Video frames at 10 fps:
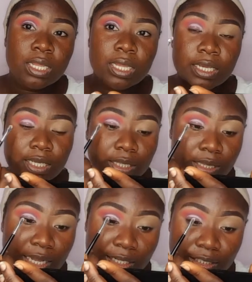
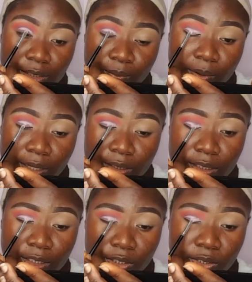Like that part,
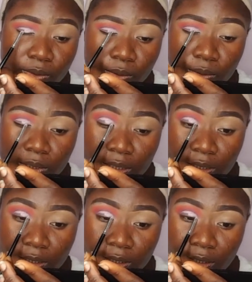it shows
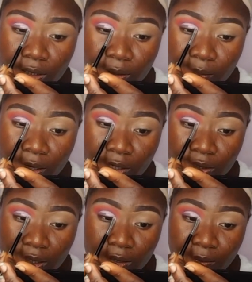and it
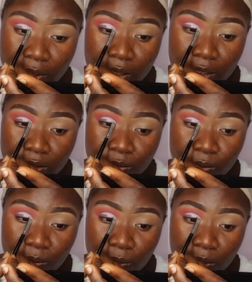actually make it
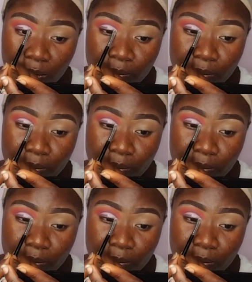work